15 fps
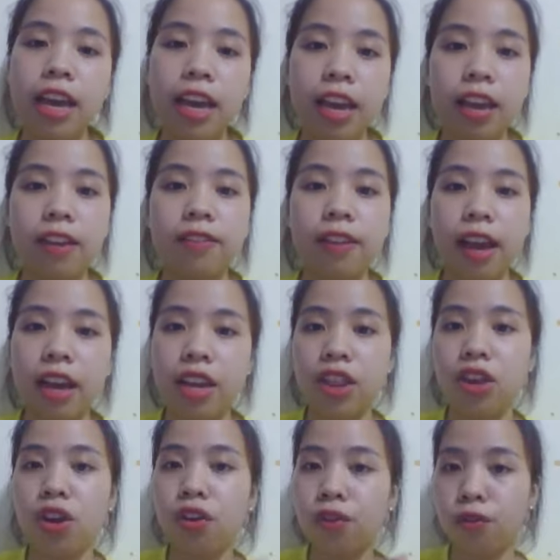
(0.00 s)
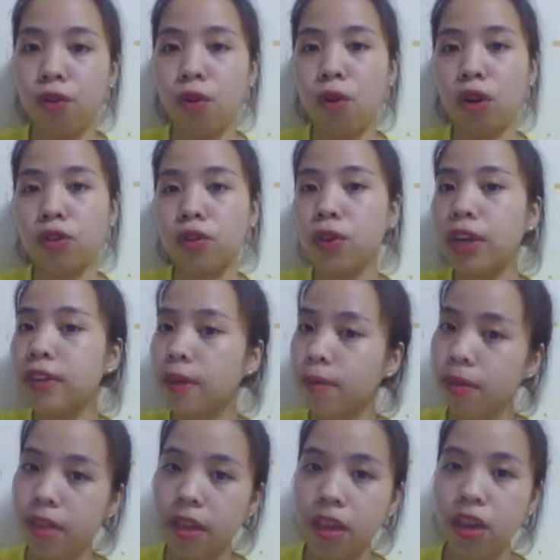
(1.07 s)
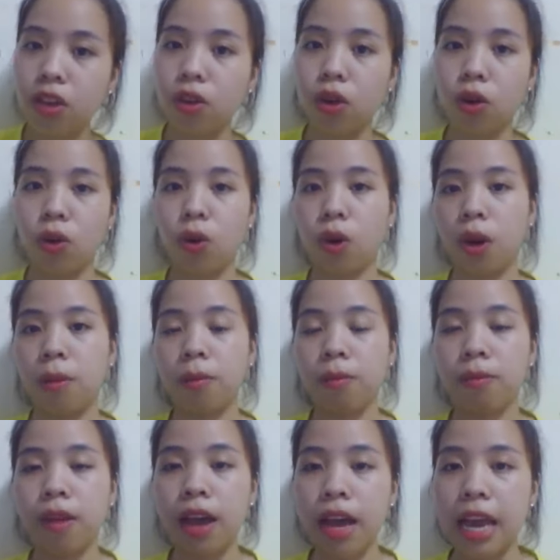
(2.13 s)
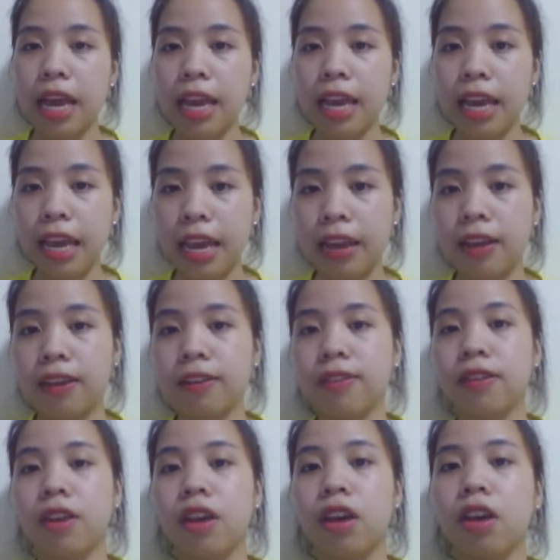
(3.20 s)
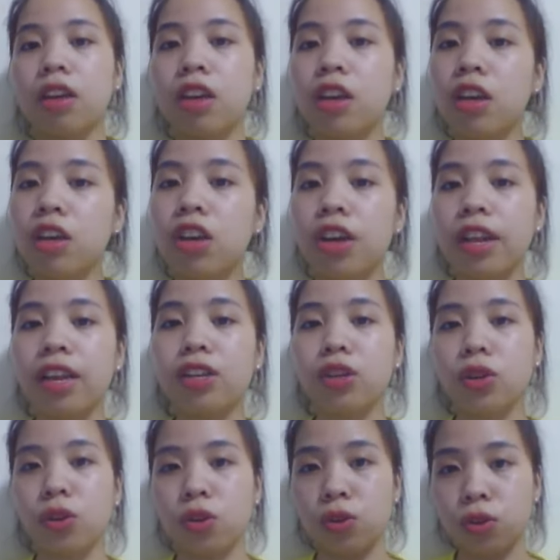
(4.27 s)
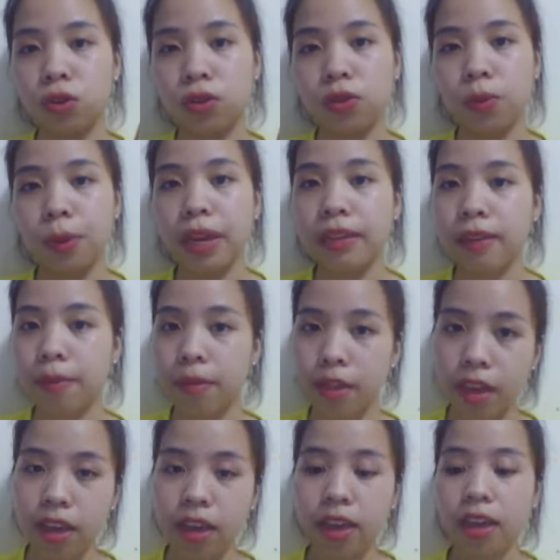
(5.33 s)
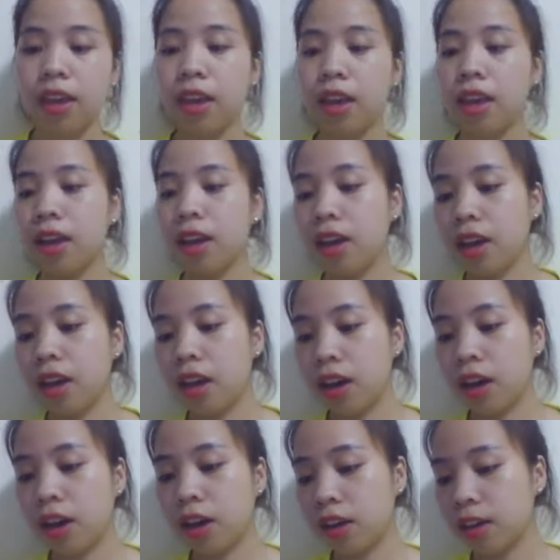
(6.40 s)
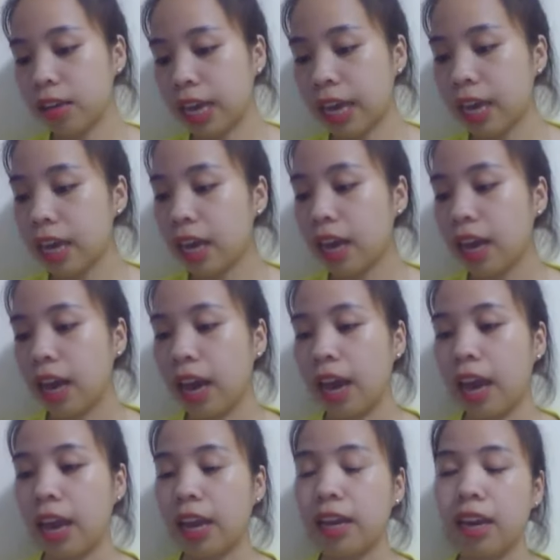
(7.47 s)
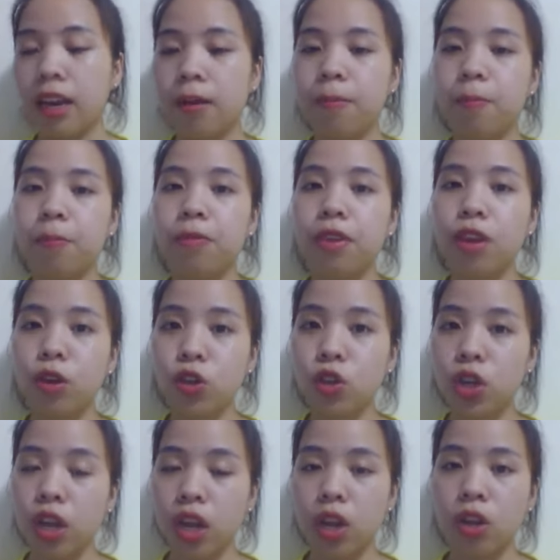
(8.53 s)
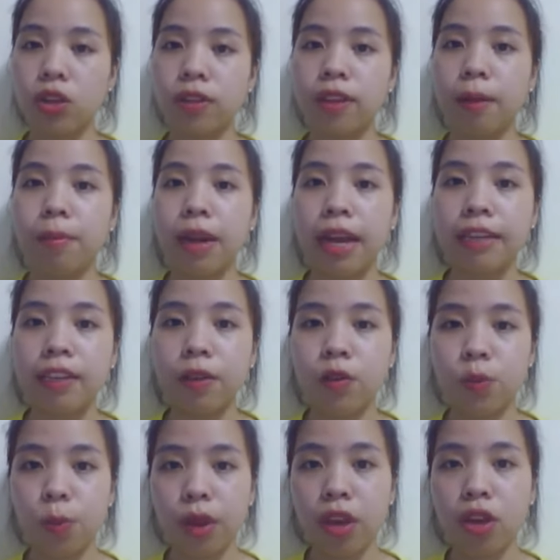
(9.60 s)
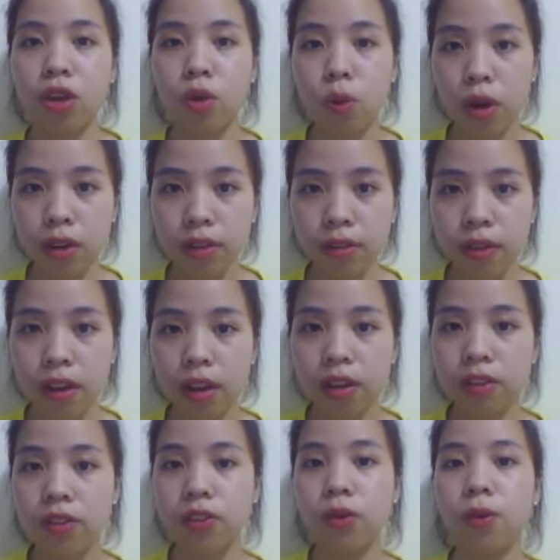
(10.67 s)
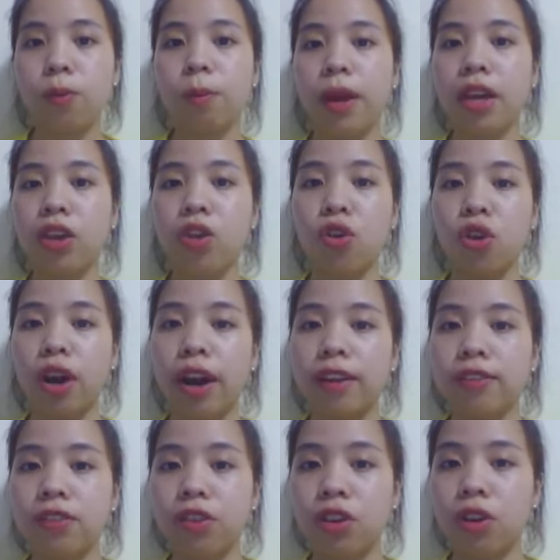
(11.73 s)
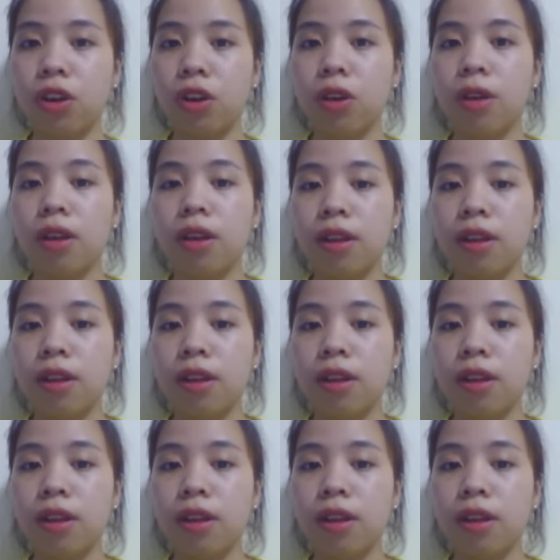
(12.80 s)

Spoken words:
is ideal for doing something, or A is a good conditional to be something. Okay, and you should use some native speaker words to make your answer